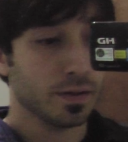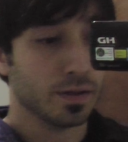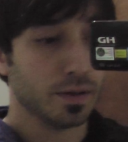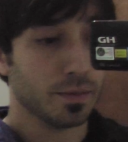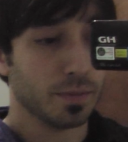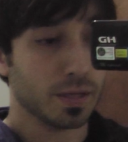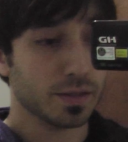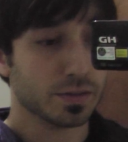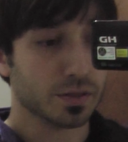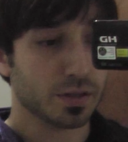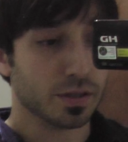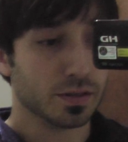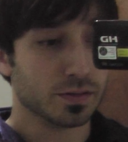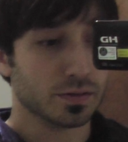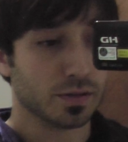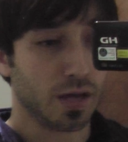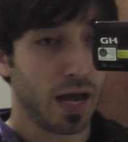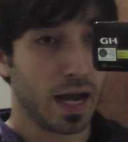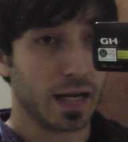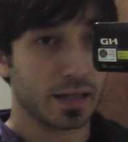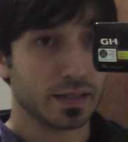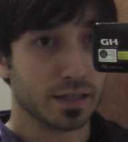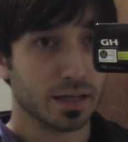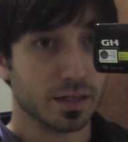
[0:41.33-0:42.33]
and basically it's
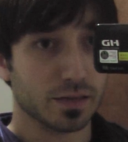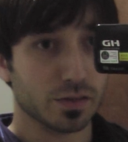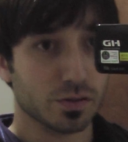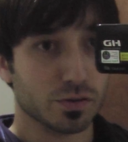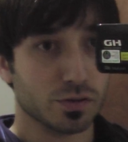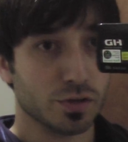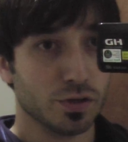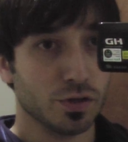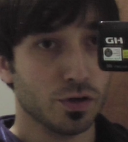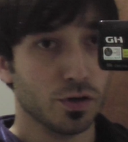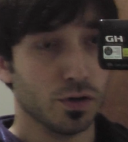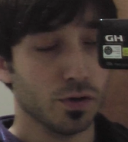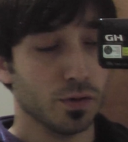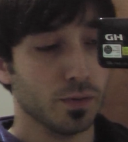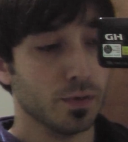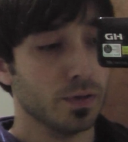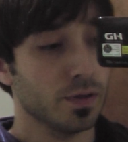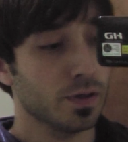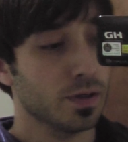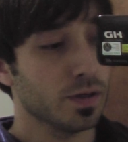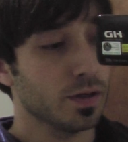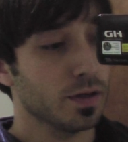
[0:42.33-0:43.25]
acting as a tube.